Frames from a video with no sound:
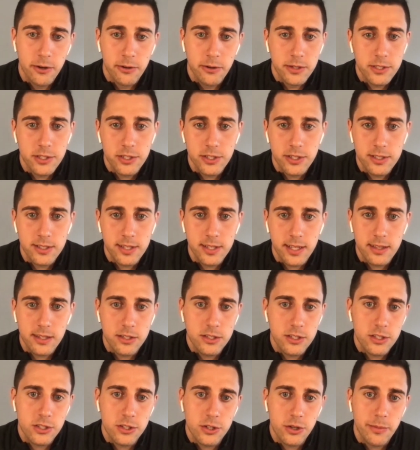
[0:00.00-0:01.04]
It's just like
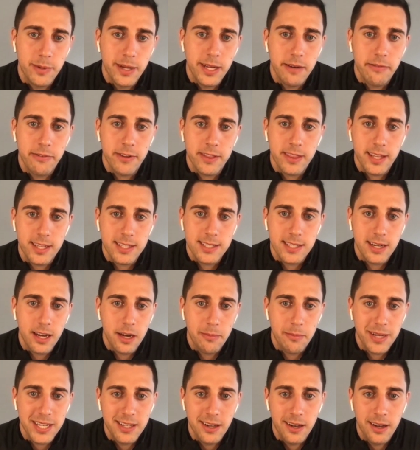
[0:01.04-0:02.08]
there's just so many different things that need to
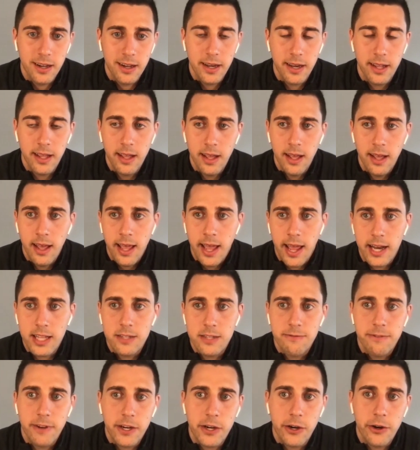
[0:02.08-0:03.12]
be done. And
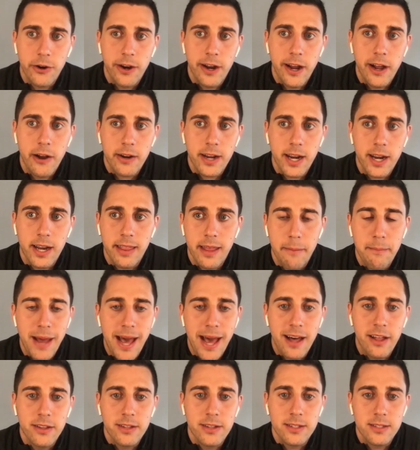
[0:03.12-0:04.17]
it's figuring out kind of that
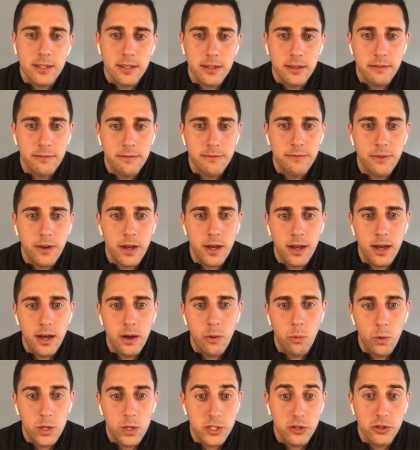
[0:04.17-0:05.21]
balance of
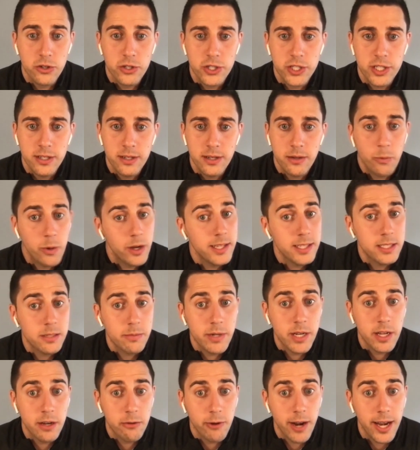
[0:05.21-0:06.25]
uh, what's urgent and what needs to
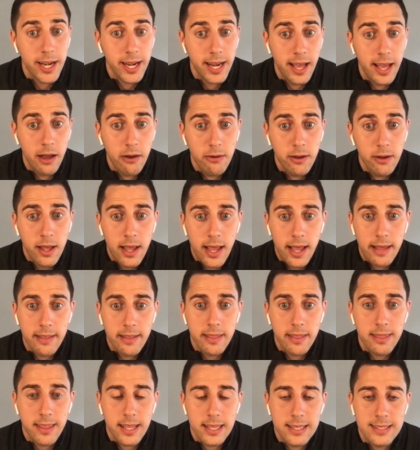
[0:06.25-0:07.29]
be done right now, and
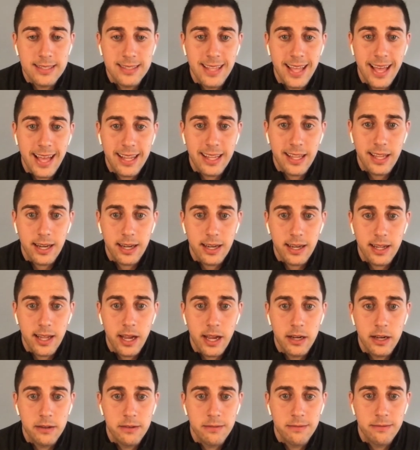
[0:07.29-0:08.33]
then things that can
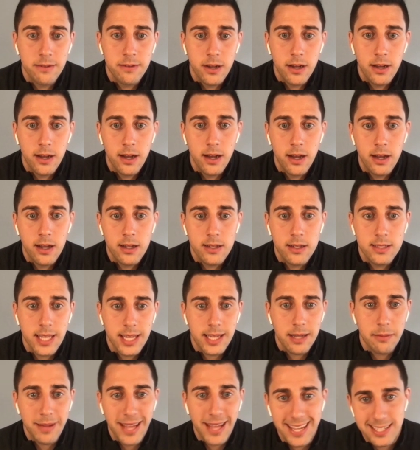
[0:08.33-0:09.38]
kind of uh,
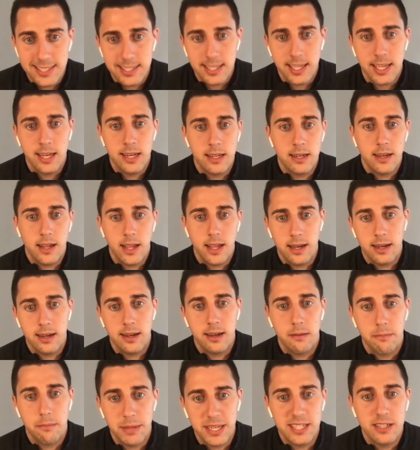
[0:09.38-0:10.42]
take a backseat and,
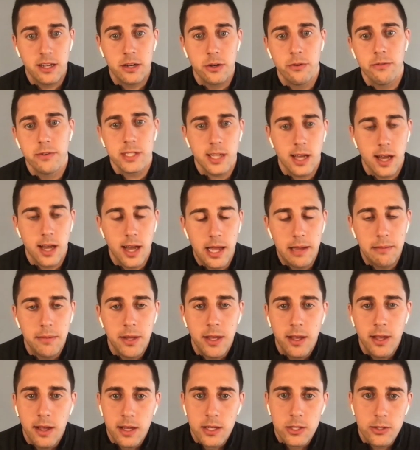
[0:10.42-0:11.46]
and be done over time.
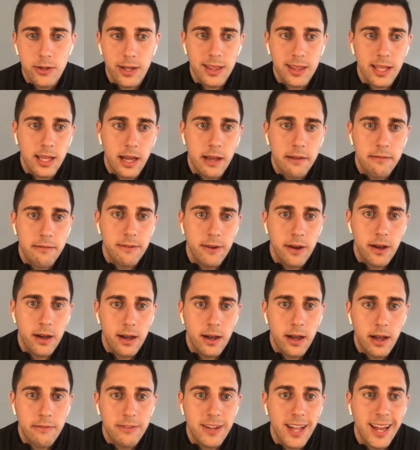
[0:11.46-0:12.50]
So I think I've,
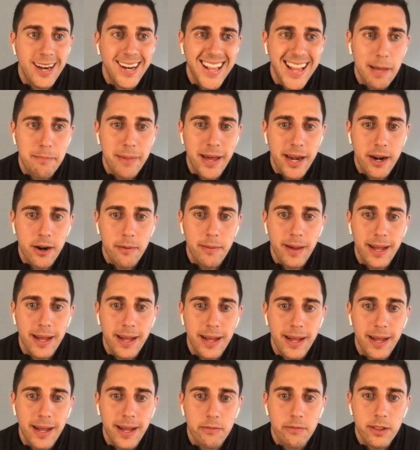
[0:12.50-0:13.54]
uh, I've gotten a lot better about
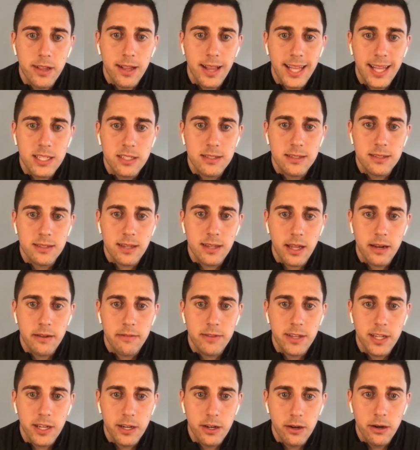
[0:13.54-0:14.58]
that over the last kind of
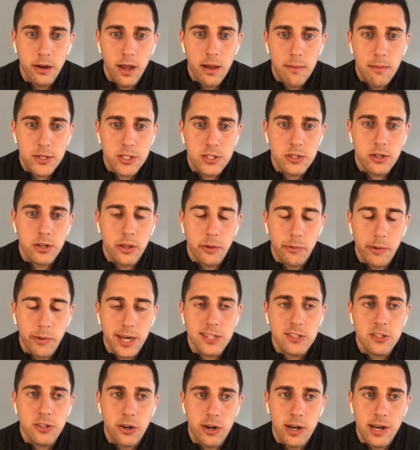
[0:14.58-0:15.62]
year. But certainly when I
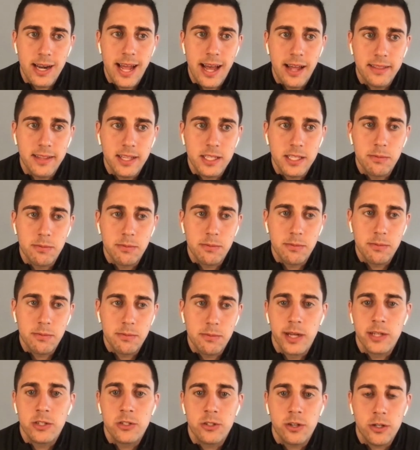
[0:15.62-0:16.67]
started out, that's probably
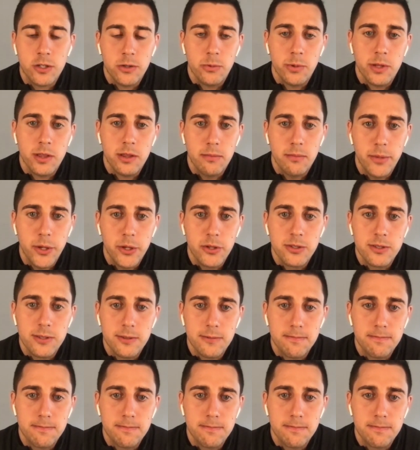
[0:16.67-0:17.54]
what I struggled with the most.